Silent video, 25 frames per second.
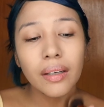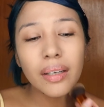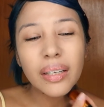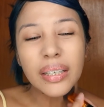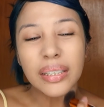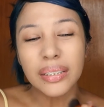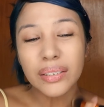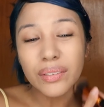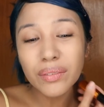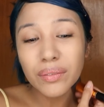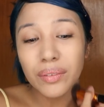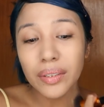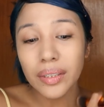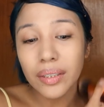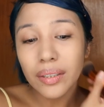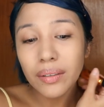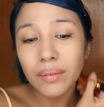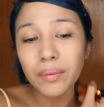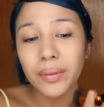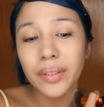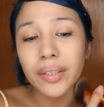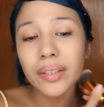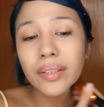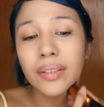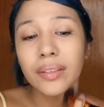And he's really
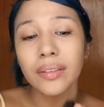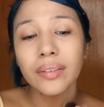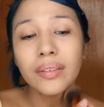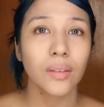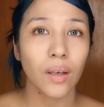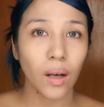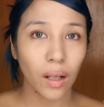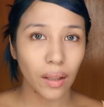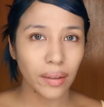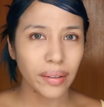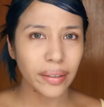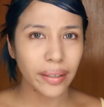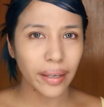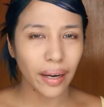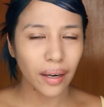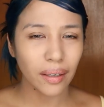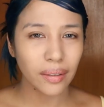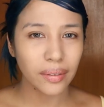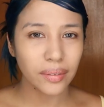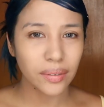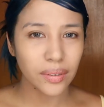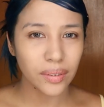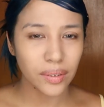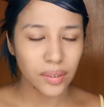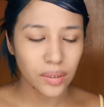weird. All the
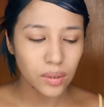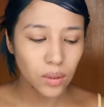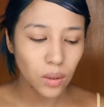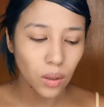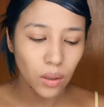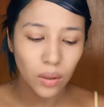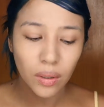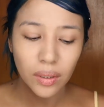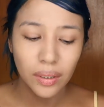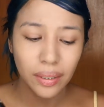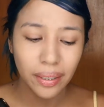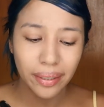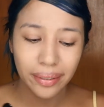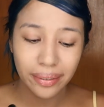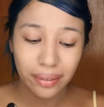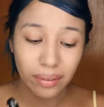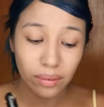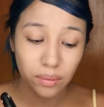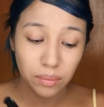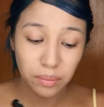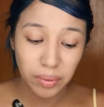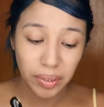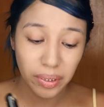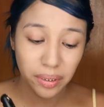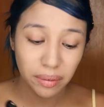characters in Coraline
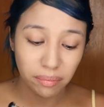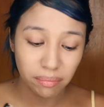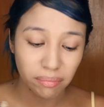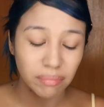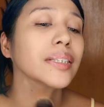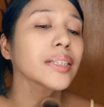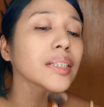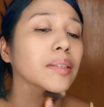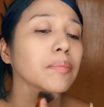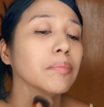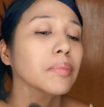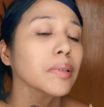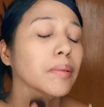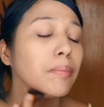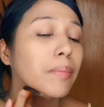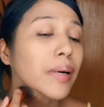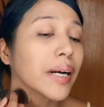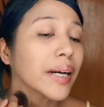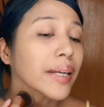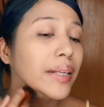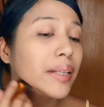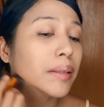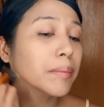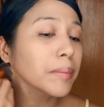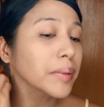are weird. Sa
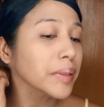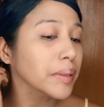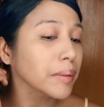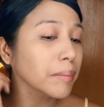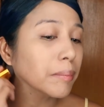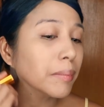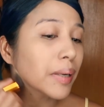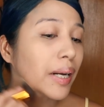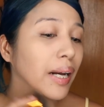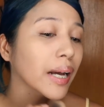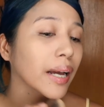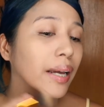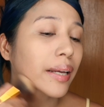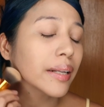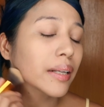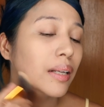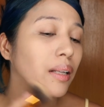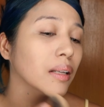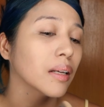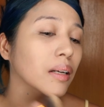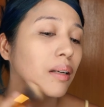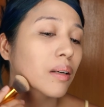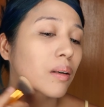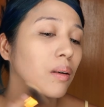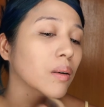baba naman ang bahay
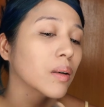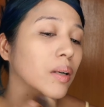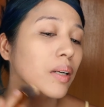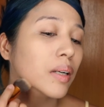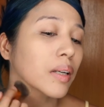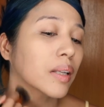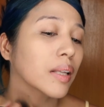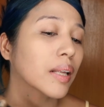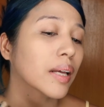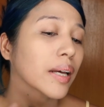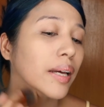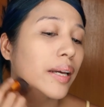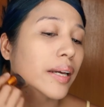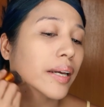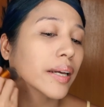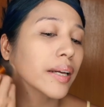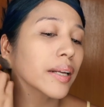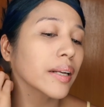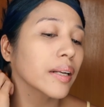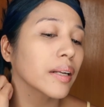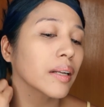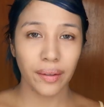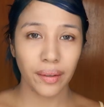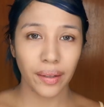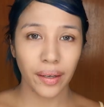nila
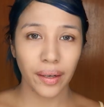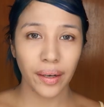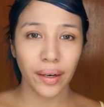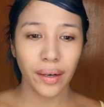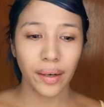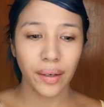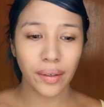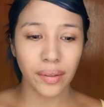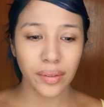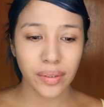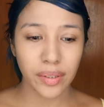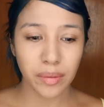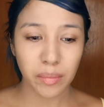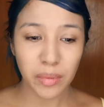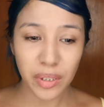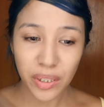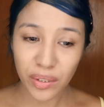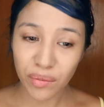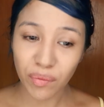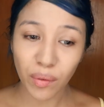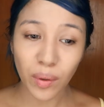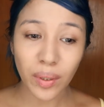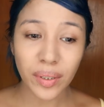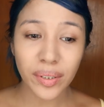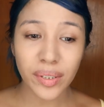Coraline, there's
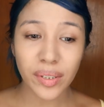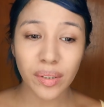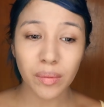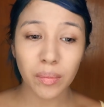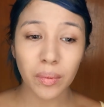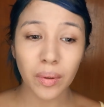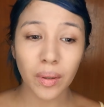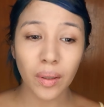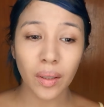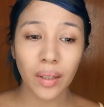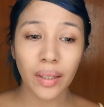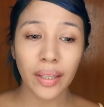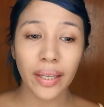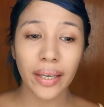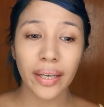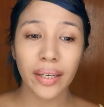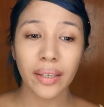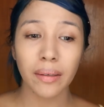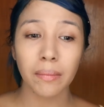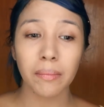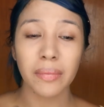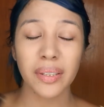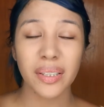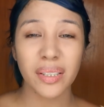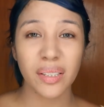Miss Forcible
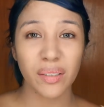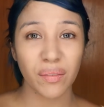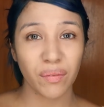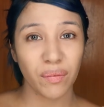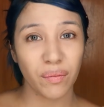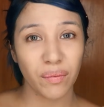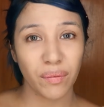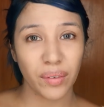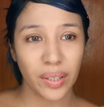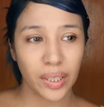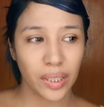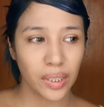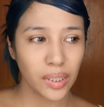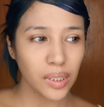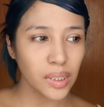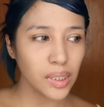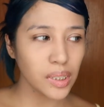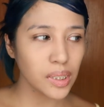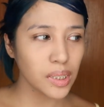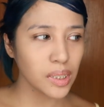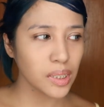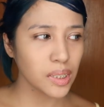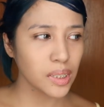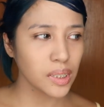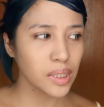and Miss
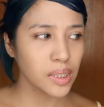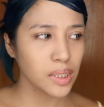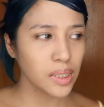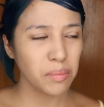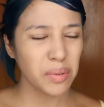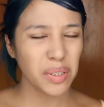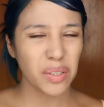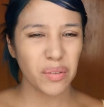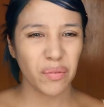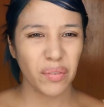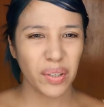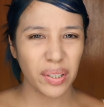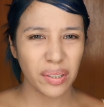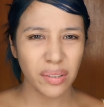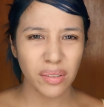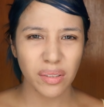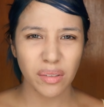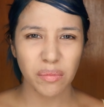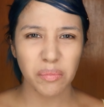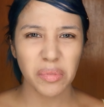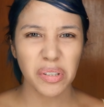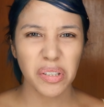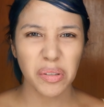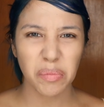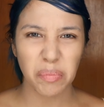Finks. Miss
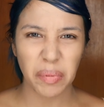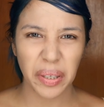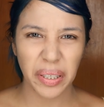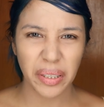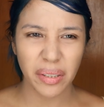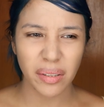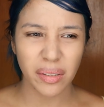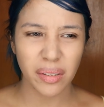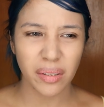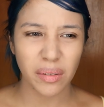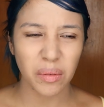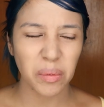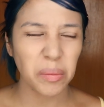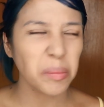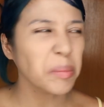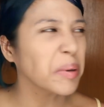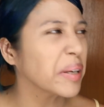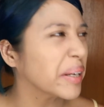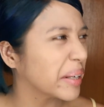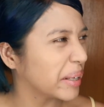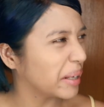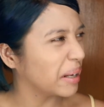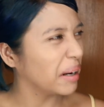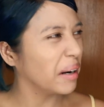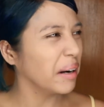Pinks, Miss Pinks. Oh
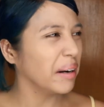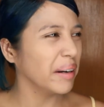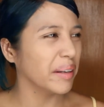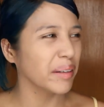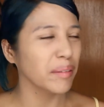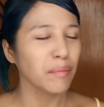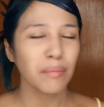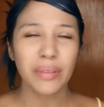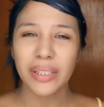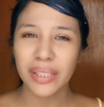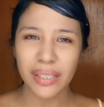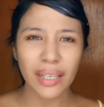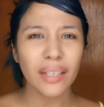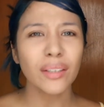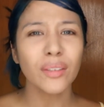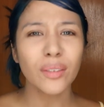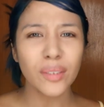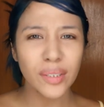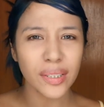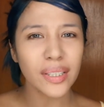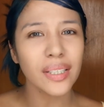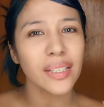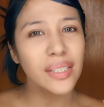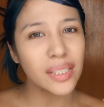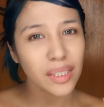my God. Saan
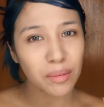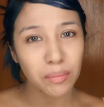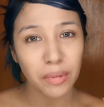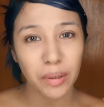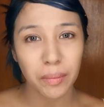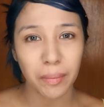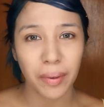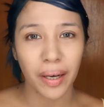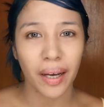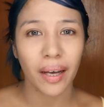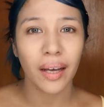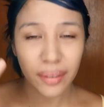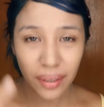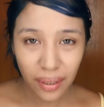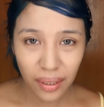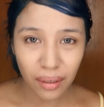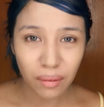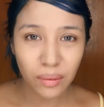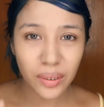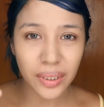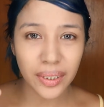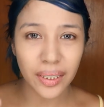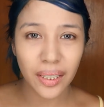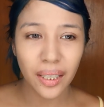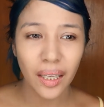sila sa baba?
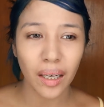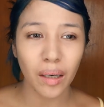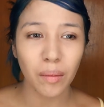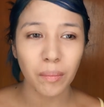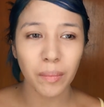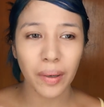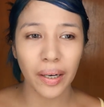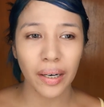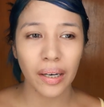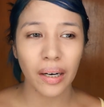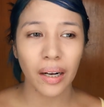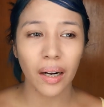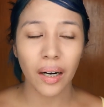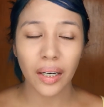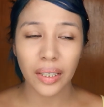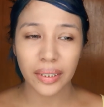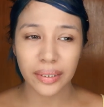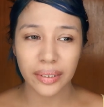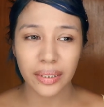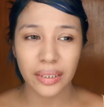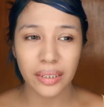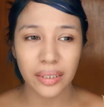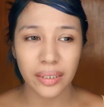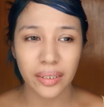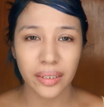Dalawa silang parang
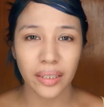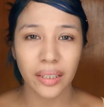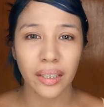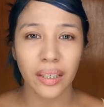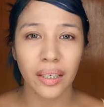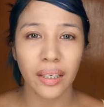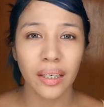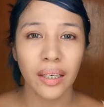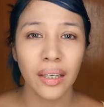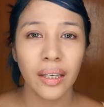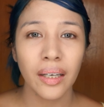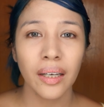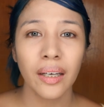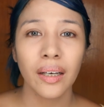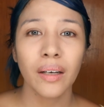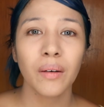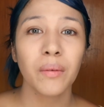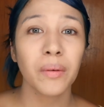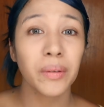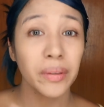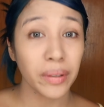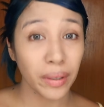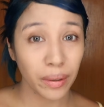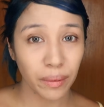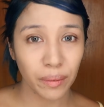artista
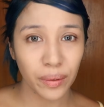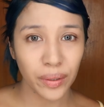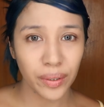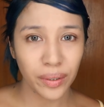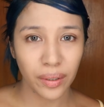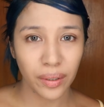when they were